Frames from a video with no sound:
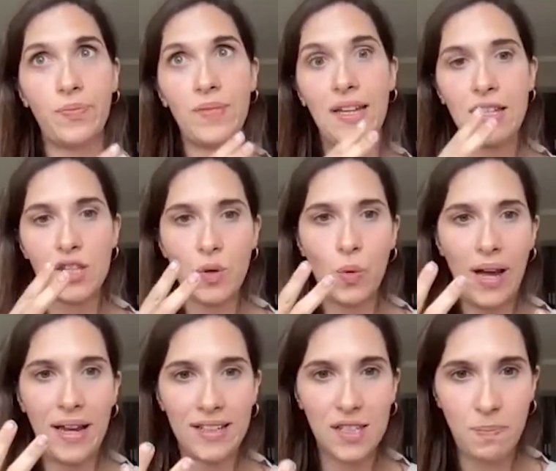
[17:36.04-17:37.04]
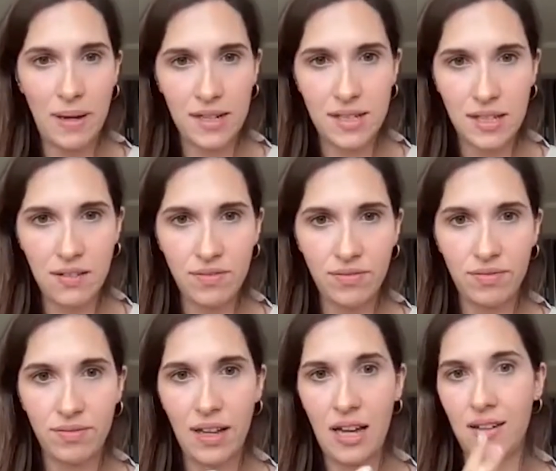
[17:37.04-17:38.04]
it's quite expensive,
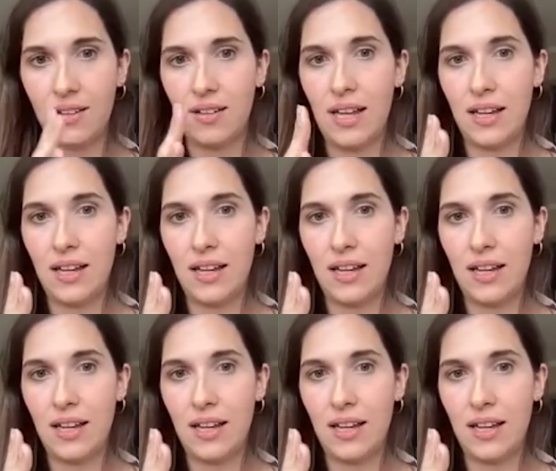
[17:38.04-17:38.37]
and